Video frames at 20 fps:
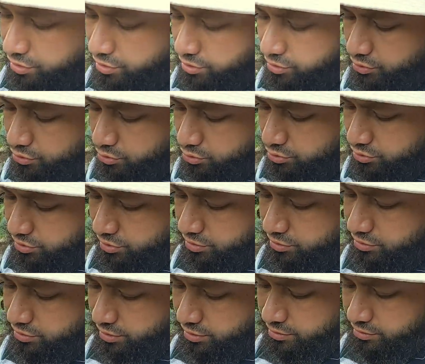that you'll
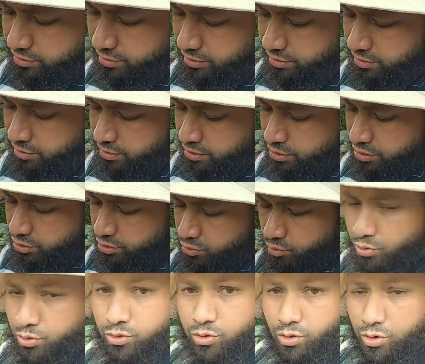notice is that you
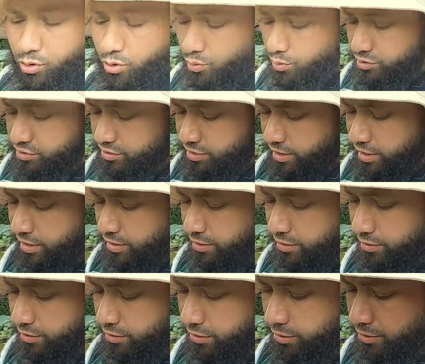won't always get
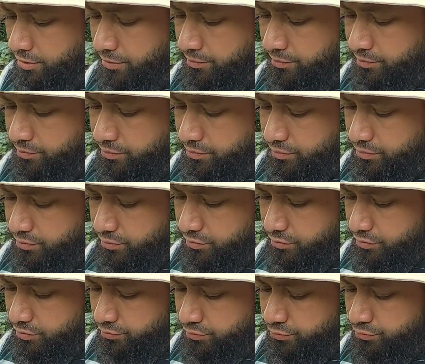um,
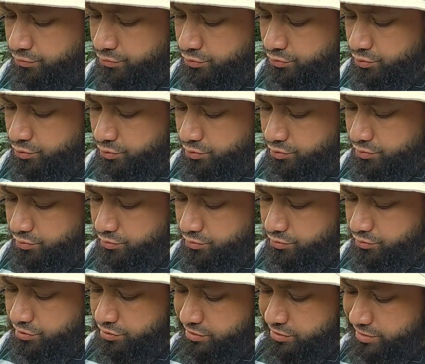fruit
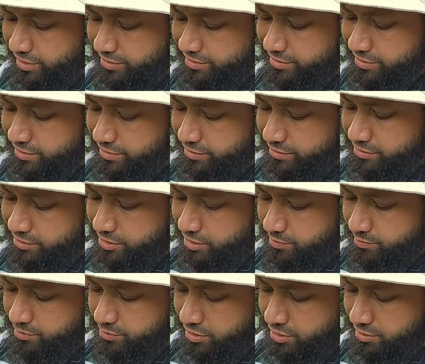setting at the
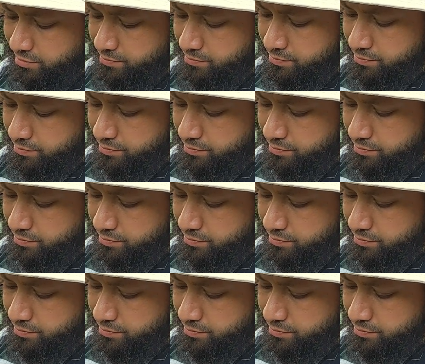same time.